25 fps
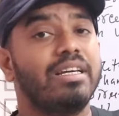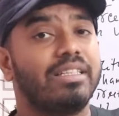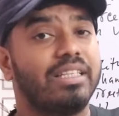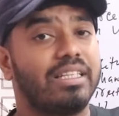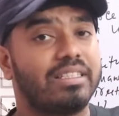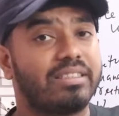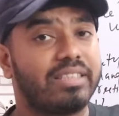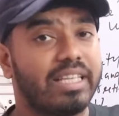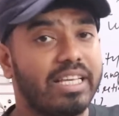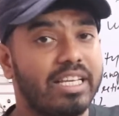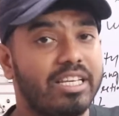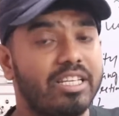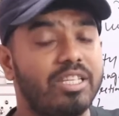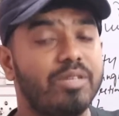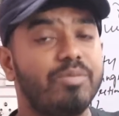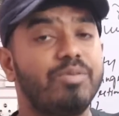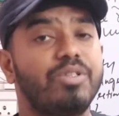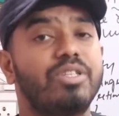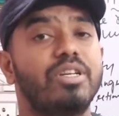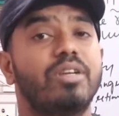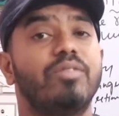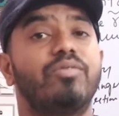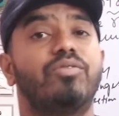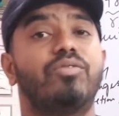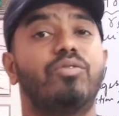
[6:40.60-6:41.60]
the
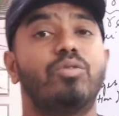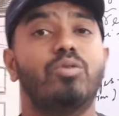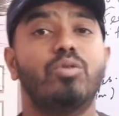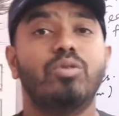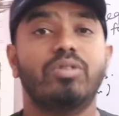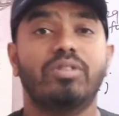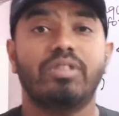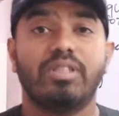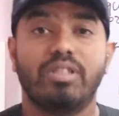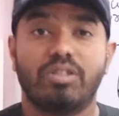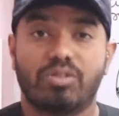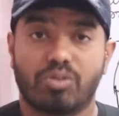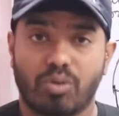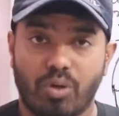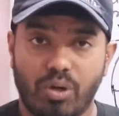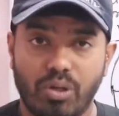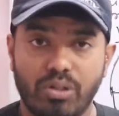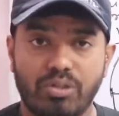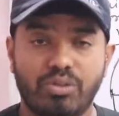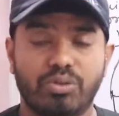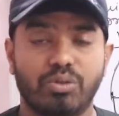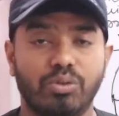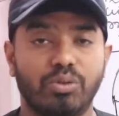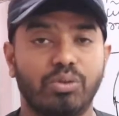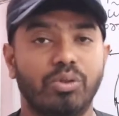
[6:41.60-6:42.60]
centripetal force is
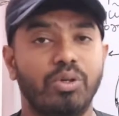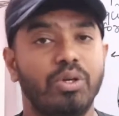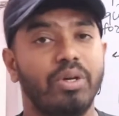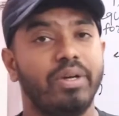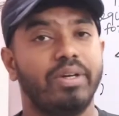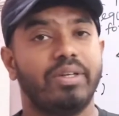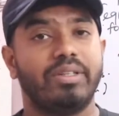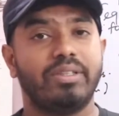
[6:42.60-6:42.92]
also